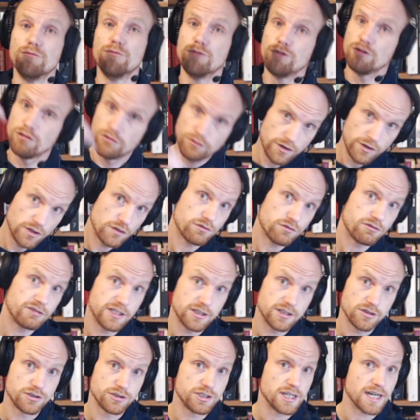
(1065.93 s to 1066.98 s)
Feel free
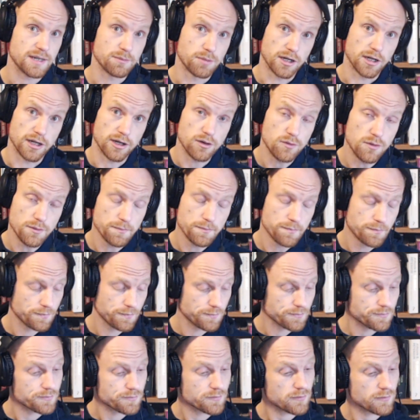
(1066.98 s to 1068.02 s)
to check below.
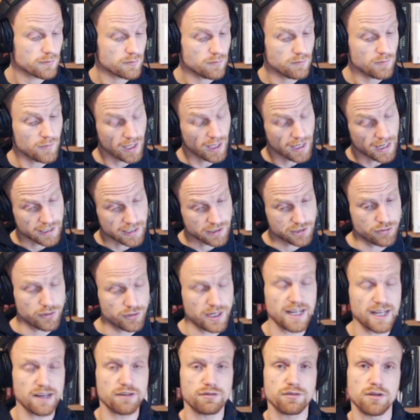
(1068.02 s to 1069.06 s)
I do
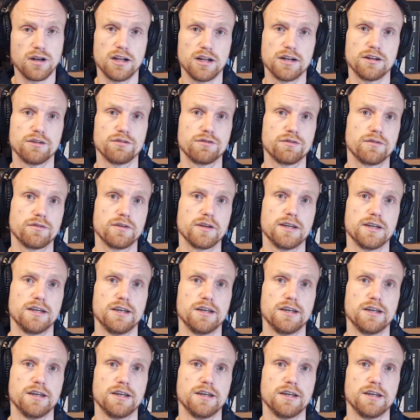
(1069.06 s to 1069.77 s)
have a lot of